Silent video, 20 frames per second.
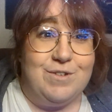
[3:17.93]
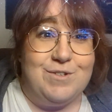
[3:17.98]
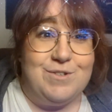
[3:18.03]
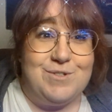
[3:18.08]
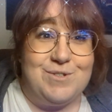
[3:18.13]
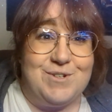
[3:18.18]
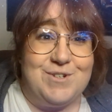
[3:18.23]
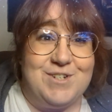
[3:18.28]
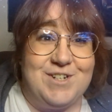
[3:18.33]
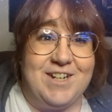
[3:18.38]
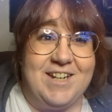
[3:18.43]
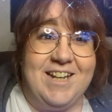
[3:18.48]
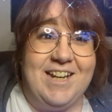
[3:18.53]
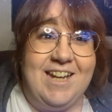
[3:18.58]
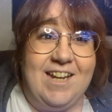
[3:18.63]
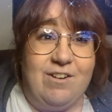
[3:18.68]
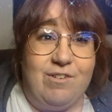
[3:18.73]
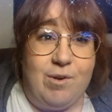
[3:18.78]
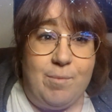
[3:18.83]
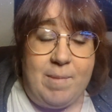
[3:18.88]
So as you can
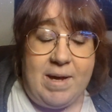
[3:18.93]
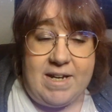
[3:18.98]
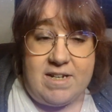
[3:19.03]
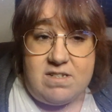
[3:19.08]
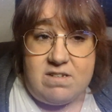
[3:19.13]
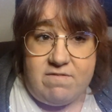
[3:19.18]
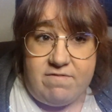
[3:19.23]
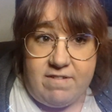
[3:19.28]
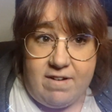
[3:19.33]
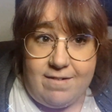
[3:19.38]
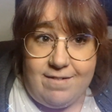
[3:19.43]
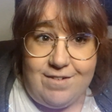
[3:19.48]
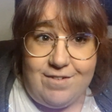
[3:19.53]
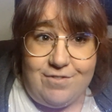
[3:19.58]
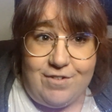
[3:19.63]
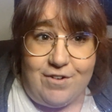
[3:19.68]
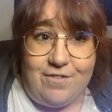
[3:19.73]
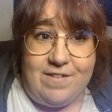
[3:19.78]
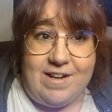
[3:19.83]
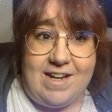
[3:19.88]
hear, it makes a very
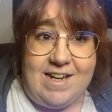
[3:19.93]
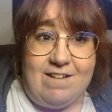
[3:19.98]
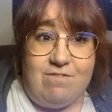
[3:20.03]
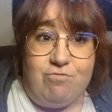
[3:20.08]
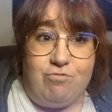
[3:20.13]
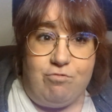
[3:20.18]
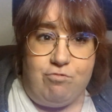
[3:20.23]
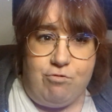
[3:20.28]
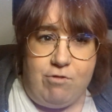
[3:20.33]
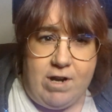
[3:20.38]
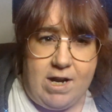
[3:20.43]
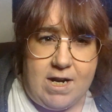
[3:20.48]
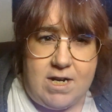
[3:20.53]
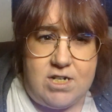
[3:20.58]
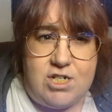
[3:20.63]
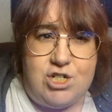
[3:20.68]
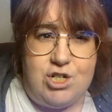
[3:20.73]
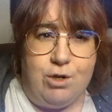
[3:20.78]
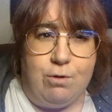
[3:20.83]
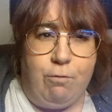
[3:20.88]

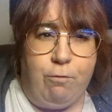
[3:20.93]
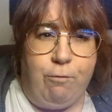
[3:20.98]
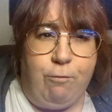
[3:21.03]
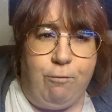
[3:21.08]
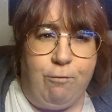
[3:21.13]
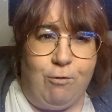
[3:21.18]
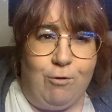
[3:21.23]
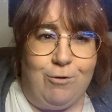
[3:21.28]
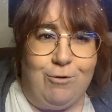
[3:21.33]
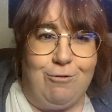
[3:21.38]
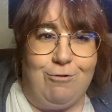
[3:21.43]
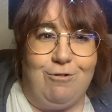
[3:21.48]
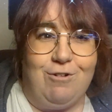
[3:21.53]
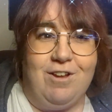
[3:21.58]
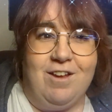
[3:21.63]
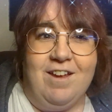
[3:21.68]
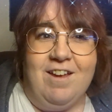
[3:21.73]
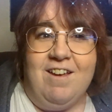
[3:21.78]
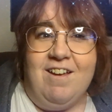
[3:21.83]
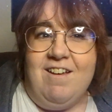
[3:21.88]
rich,
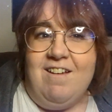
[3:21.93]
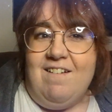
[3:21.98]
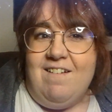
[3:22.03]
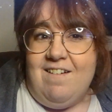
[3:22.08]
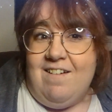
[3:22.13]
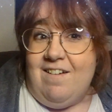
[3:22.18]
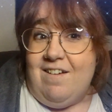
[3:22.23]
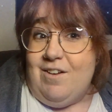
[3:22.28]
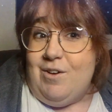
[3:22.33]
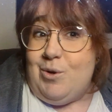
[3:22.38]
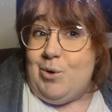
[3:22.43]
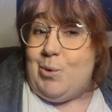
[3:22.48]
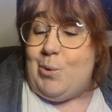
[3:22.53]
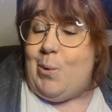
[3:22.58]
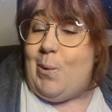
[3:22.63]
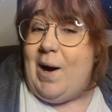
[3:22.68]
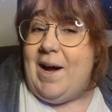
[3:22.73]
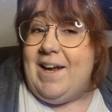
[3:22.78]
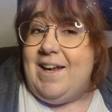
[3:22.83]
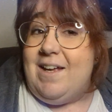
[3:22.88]
full,
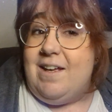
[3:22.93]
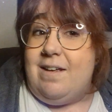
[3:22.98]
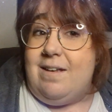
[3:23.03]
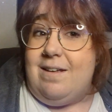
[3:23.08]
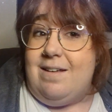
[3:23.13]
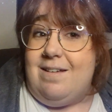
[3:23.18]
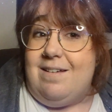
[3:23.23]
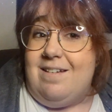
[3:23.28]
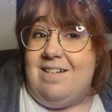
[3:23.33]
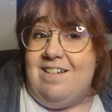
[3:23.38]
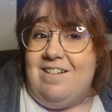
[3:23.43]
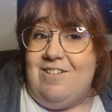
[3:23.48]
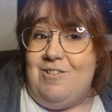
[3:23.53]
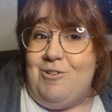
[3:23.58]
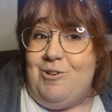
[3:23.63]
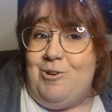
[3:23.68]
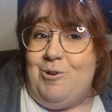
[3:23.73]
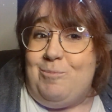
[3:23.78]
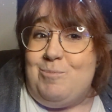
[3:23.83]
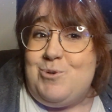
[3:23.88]
quite an
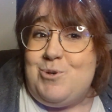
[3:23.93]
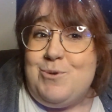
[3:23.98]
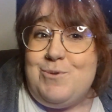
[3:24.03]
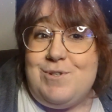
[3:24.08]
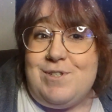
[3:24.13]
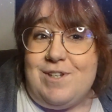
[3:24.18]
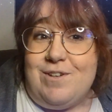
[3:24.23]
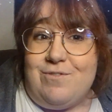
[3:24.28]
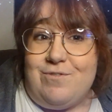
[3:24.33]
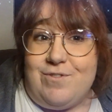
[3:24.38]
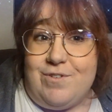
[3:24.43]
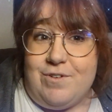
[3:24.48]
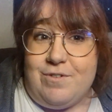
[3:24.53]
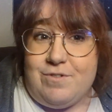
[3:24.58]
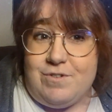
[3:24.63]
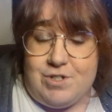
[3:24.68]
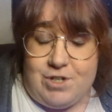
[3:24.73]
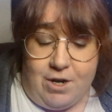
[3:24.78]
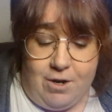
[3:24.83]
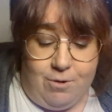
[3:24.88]
obtrusive
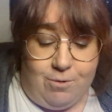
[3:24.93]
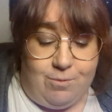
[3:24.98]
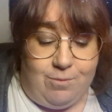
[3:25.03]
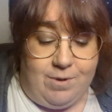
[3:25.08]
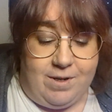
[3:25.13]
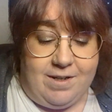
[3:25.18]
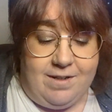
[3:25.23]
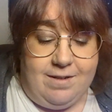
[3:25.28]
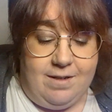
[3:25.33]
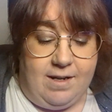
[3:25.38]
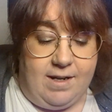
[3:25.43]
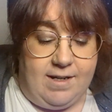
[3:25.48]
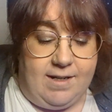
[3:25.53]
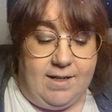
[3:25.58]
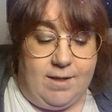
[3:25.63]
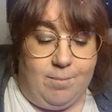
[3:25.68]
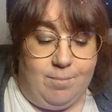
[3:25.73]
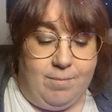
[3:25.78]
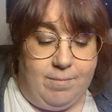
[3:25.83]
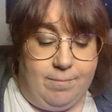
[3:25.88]
tone.
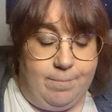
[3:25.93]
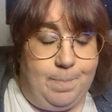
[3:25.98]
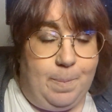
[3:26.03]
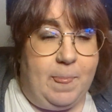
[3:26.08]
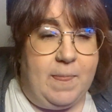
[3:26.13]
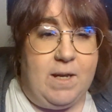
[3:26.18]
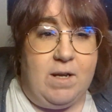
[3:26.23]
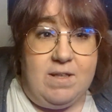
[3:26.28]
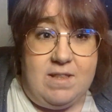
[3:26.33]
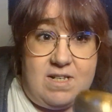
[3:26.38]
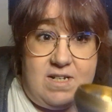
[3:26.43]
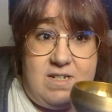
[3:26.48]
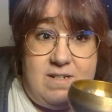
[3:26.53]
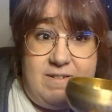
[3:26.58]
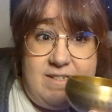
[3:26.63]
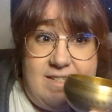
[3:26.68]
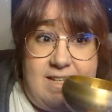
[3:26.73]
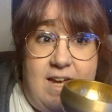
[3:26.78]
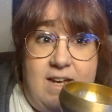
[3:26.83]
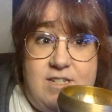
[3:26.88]
The
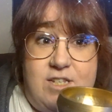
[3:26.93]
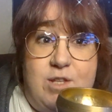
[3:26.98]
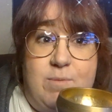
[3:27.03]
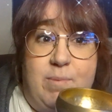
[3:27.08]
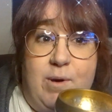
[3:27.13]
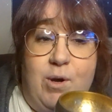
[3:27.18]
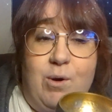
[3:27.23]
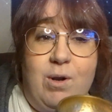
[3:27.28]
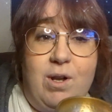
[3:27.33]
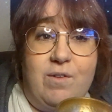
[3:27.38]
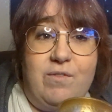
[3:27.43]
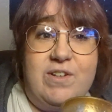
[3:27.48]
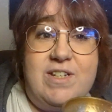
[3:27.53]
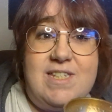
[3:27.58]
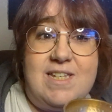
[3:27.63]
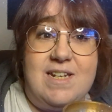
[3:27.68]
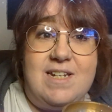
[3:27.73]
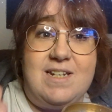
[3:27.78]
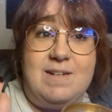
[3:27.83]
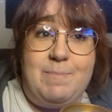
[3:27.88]
size of the bowl
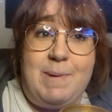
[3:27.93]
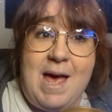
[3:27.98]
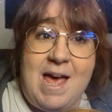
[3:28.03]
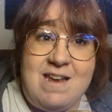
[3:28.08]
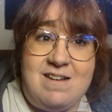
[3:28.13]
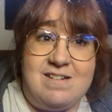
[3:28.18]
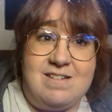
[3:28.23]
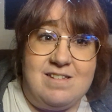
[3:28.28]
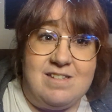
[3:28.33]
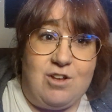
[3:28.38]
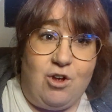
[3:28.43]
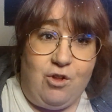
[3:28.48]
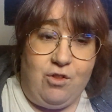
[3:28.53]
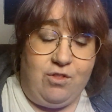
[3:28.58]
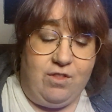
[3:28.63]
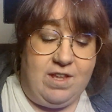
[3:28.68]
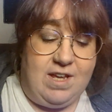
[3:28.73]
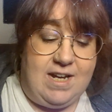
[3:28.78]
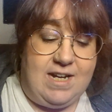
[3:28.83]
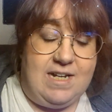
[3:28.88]
obviously depends
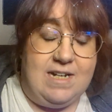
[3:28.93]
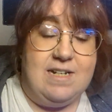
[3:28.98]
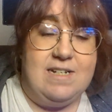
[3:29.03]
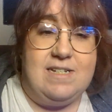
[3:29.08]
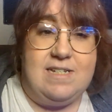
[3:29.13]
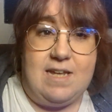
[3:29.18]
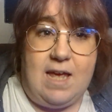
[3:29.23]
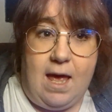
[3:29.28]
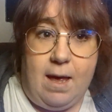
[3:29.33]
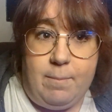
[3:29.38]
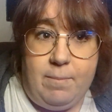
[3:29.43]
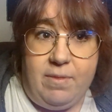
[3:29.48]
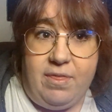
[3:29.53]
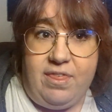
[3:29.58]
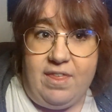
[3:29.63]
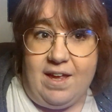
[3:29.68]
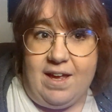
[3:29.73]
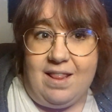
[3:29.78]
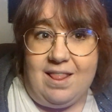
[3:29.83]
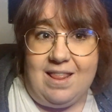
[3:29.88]
on the depth
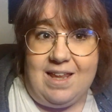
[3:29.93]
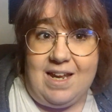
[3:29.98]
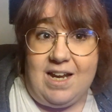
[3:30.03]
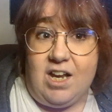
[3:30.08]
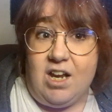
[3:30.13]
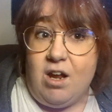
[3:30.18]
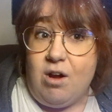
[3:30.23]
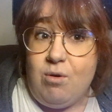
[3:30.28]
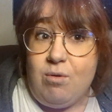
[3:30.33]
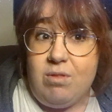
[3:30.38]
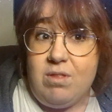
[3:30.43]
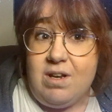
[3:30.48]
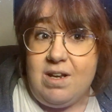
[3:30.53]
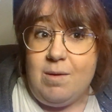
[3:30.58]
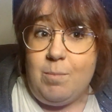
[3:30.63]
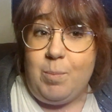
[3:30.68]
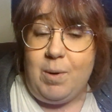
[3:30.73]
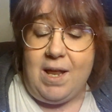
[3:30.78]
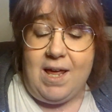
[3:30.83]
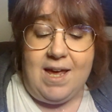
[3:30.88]
and the note that
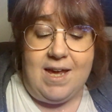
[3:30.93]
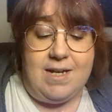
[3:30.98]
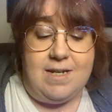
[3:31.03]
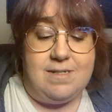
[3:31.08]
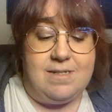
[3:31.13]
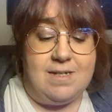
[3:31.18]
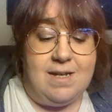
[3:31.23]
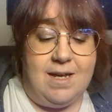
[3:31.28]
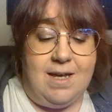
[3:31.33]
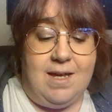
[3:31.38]
it plays.